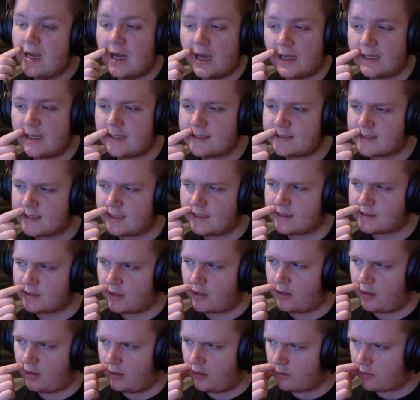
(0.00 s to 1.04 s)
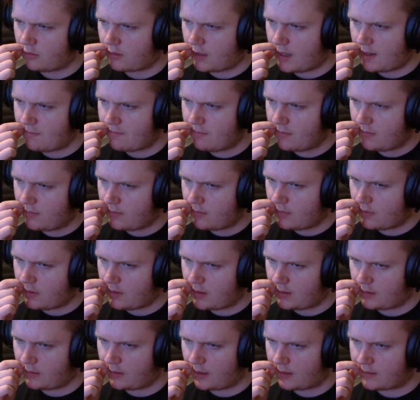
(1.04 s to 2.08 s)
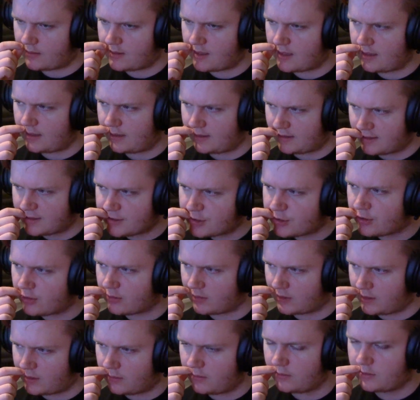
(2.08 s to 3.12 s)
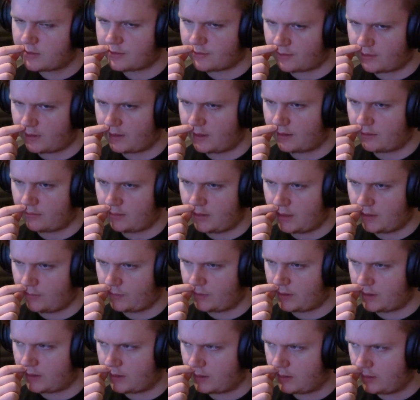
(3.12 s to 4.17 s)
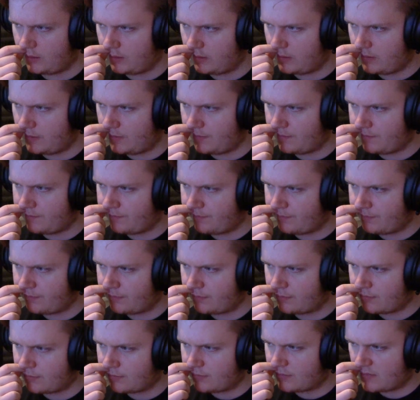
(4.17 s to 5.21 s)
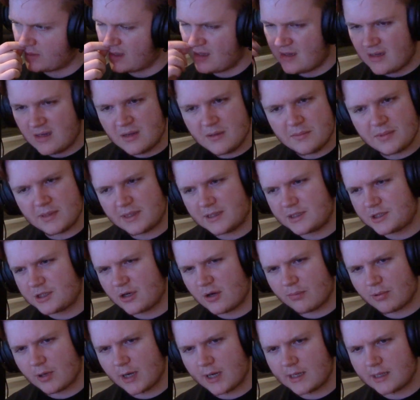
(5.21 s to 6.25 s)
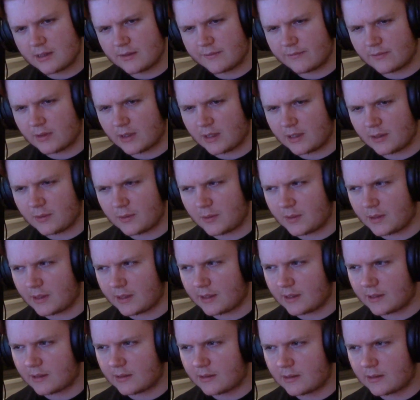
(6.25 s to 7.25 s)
Unless it is a hologram, and, like, they're literally altering it around her. But then she got pregnant really quick.